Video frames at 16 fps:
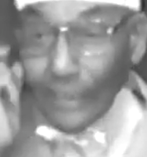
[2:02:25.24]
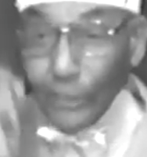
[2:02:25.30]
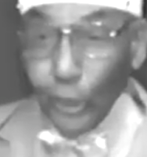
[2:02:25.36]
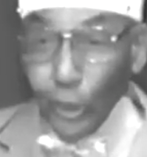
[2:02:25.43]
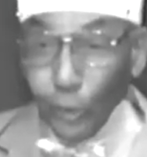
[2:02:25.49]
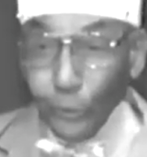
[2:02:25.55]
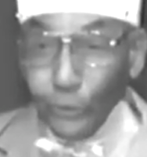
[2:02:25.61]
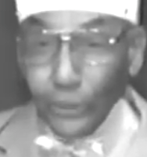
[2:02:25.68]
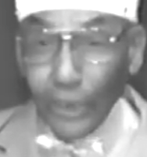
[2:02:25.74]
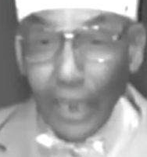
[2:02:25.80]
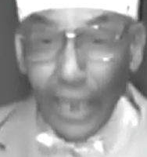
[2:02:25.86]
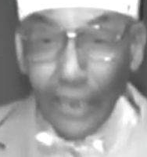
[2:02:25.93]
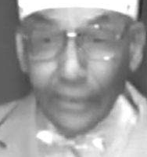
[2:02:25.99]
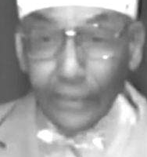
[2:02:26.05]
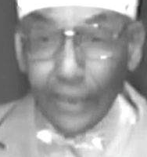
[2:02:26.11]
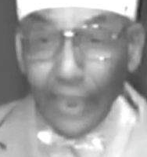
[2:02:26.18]
new,
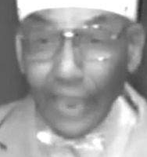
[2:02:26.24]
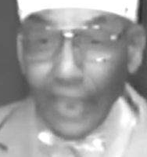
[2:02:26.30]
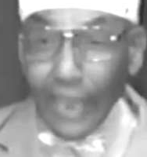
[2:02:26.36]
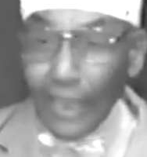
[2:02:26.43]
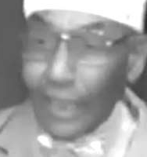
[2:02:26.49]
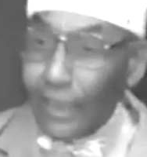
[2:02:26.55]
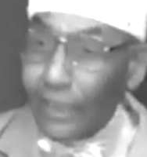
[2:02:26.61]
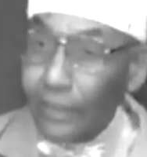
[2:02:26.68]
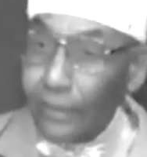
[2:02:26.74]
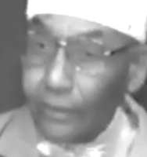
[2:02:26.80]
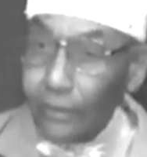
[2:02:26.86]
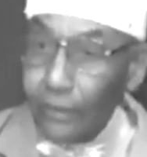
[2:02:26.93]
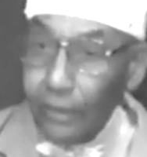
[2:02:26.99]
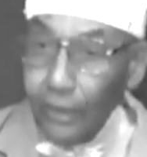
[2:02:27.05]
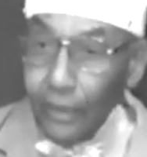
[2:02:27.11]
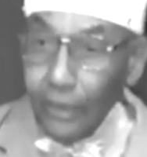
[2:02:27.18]
John? Yeah.
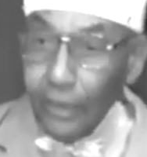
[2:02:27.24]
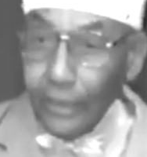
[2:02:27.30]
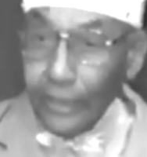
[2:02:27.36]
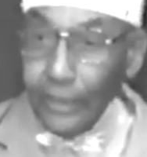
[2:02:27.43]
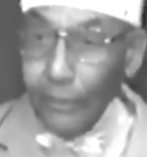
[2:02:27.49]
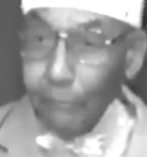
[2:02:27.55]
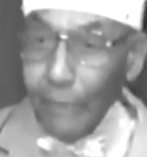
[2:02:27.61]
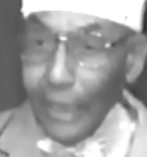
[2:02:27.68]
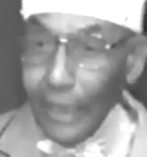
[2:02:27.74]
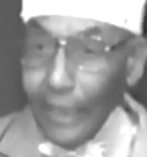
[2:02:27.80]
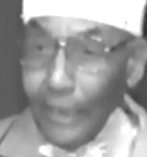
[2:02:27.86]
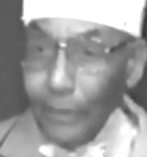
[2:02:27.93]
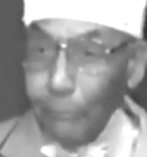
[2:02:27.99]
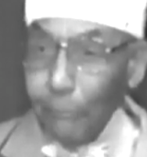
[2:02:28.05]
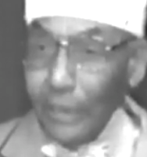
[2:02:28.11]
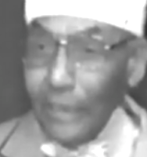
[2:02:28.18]
He
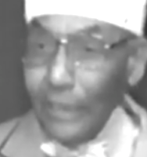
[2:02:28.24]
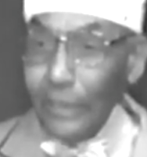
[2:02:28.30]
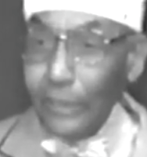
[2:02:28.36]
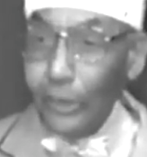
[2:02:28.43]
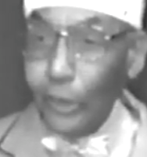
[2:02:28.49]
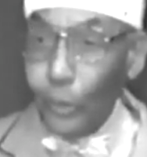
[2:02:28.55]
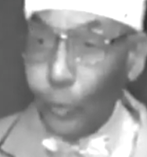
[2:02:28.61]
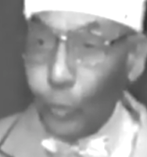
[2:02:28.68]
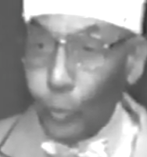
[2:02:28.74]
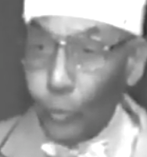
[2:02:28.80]
made me new.